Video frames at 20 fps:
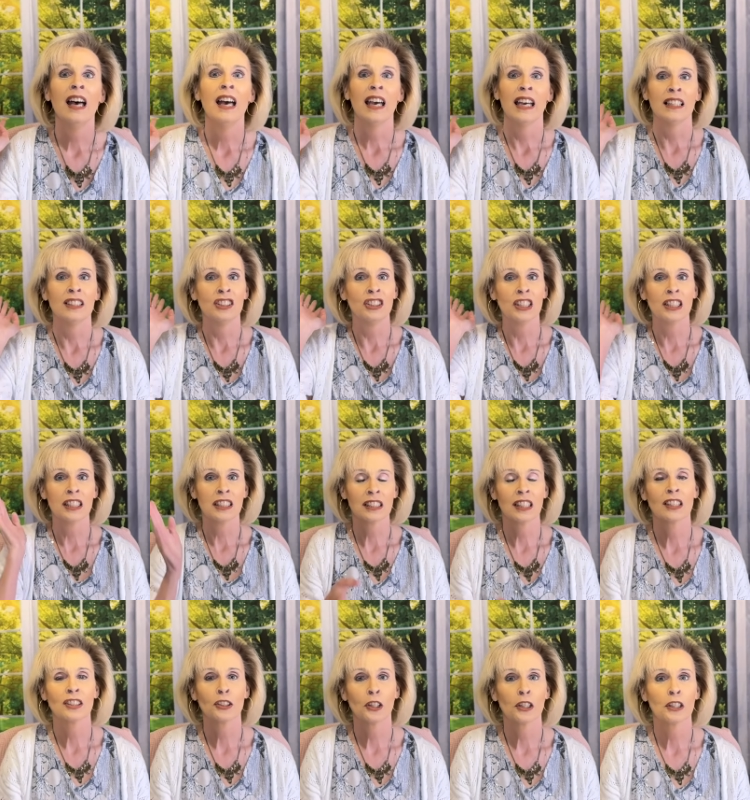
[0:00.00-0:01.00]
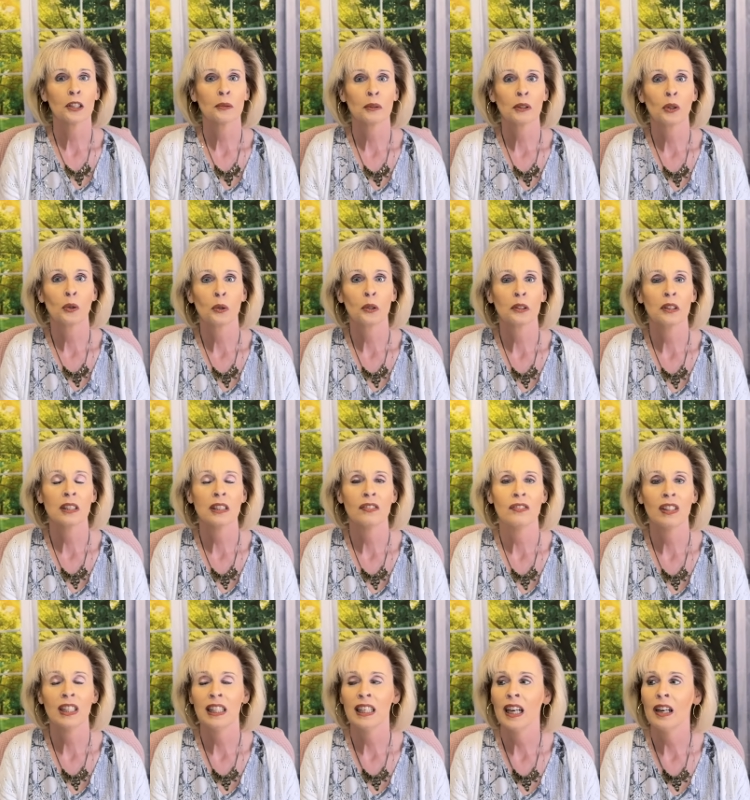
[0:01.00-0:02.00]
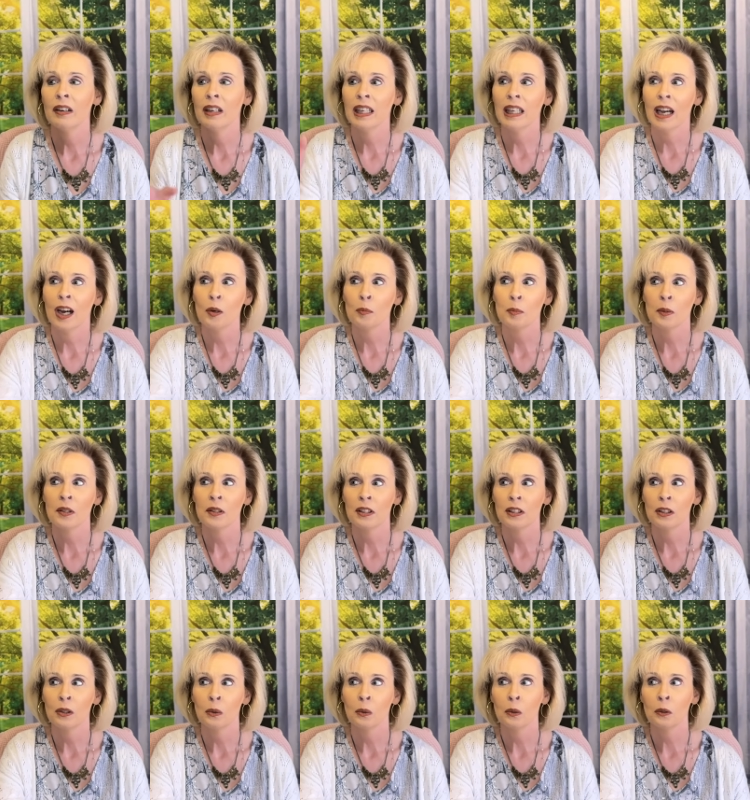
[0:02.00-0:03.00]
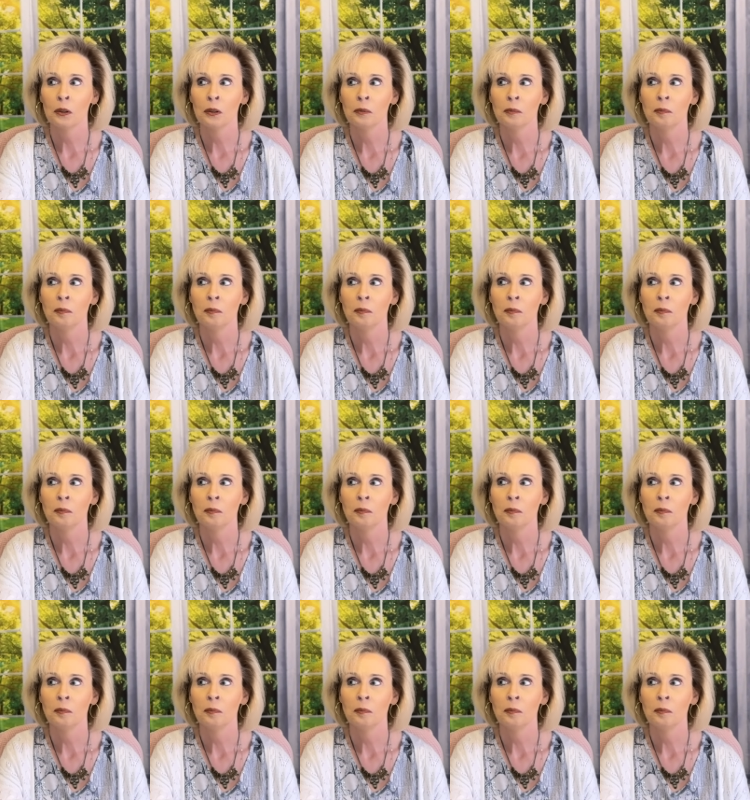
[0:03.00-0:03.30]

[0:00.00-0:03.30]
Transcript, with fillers: And just as I started to record this video, he opened the door